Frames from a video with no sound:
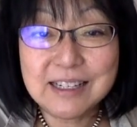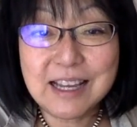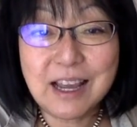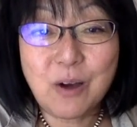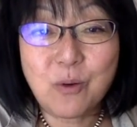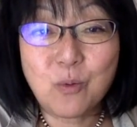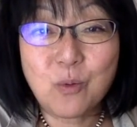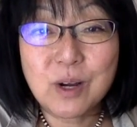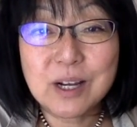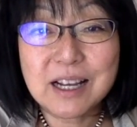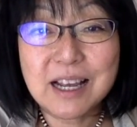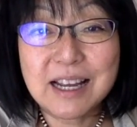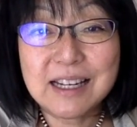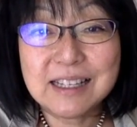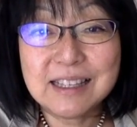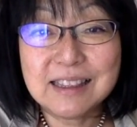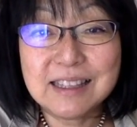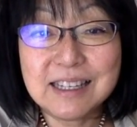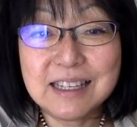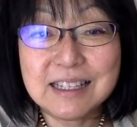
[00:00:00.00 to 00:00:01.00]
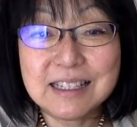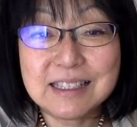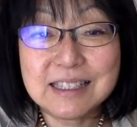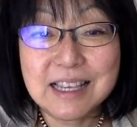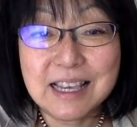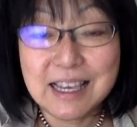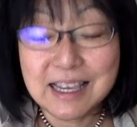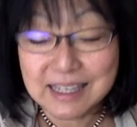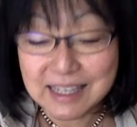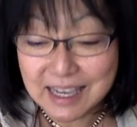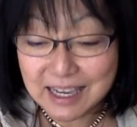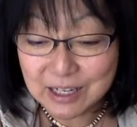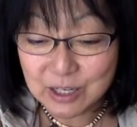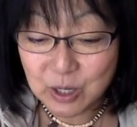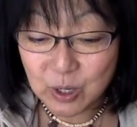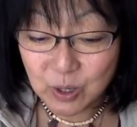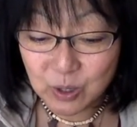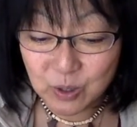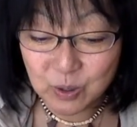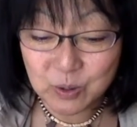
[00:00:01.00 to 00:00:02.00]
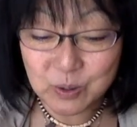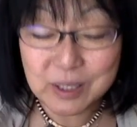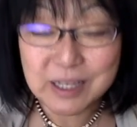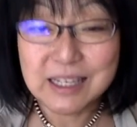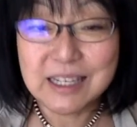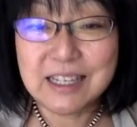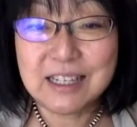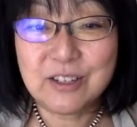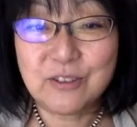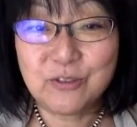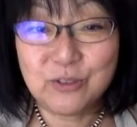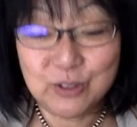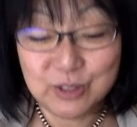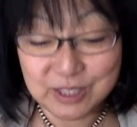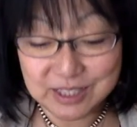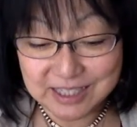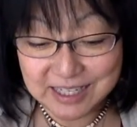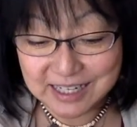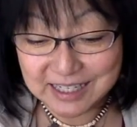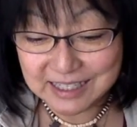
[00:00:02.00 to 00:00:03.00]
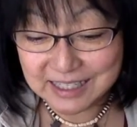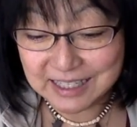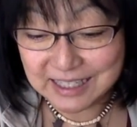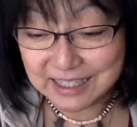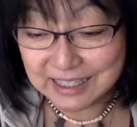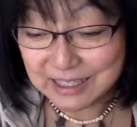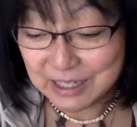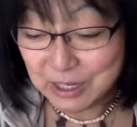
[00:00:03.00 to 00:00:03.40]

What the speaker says: out what kind of things can go in a first aid kit.